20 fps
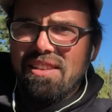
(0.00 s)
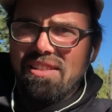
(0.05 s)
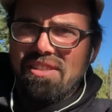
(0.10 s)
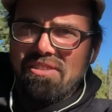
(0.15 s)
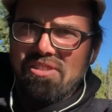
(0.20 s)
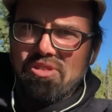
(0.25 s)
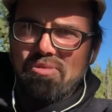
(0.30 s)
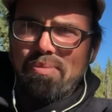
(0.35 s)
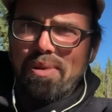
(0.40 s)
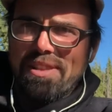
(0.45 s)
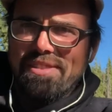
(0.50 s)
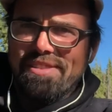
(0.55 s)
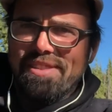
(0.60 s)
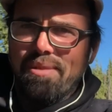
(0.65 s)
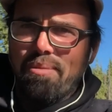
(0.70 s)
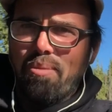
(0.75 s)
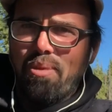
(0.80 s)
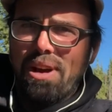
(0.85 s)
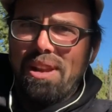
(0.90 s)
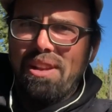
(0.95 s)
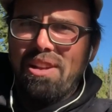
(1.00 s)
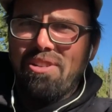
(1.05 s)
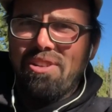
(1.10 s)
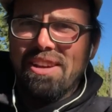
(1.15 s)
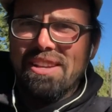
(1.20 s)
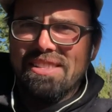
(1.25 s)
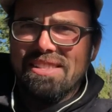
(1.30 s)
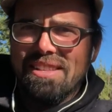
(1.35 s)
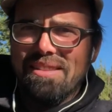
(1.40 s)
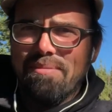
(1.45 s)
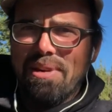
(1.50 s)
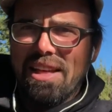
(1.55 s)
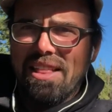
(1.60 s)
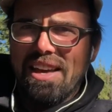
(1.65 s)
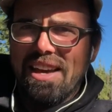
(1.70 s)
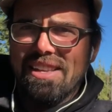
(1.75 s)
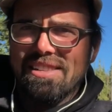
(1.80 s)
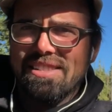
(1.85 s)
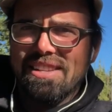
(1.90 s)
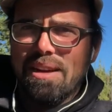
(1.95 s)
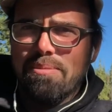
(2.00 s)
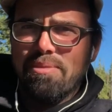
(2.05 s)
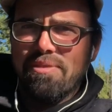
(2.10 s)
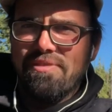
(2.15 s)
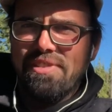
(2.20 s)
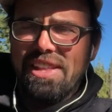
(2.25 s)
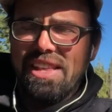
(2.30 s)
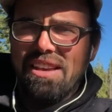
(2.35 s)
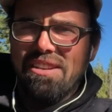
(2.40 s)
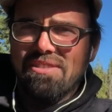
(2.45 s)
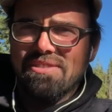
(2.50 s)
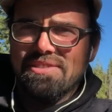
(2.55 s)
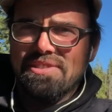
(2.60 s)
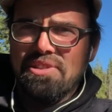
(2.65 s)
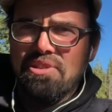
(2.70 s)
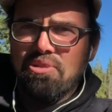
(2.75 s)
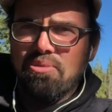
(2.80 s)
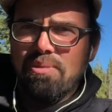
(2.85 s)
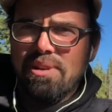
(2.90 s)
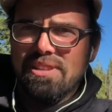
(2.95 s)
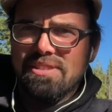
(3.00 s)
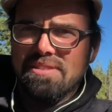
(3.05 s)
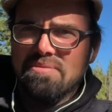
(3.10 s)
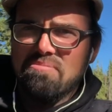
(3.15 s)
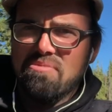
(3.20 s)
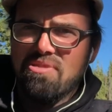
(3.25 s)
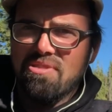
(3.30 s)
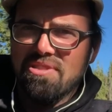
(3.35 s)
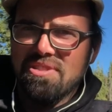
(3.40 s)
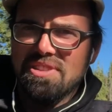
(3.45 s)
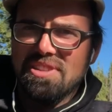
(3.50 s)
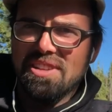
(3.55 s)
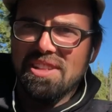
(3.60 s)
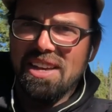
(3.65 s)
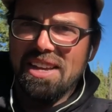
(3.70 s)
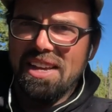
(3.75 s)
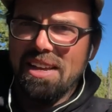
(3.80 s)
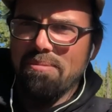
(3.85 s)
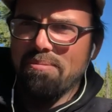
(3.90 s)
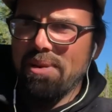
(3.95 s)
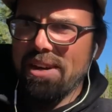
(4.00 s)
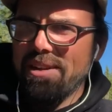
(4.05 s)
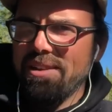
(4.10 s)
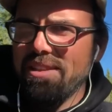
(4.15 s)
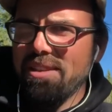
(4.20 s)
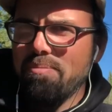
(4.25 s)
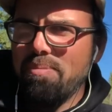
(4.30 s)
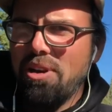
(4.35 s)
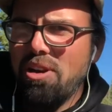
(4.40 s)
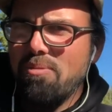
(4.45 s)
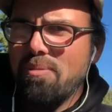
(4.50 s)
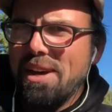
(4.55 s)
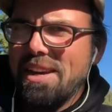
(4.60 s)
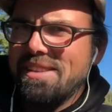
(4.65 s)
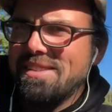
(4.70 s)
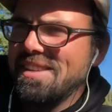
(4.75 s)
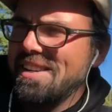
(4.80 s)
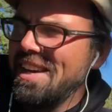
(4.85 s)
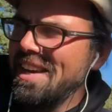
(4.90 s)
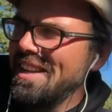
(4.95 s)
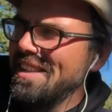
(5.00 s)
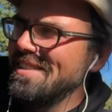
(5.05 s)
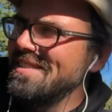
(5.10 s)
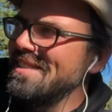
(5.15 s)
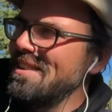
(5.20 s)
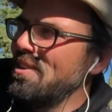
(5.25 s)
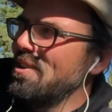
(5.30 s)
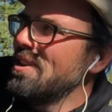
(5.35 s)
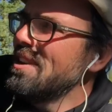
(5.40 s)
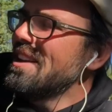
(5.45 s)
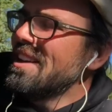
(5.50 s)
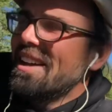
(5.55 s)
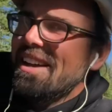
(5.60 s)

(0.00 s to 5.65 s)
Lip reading: there's been some wind noise in my last couple videos, and there'll be some more until I get my lapel mics again. So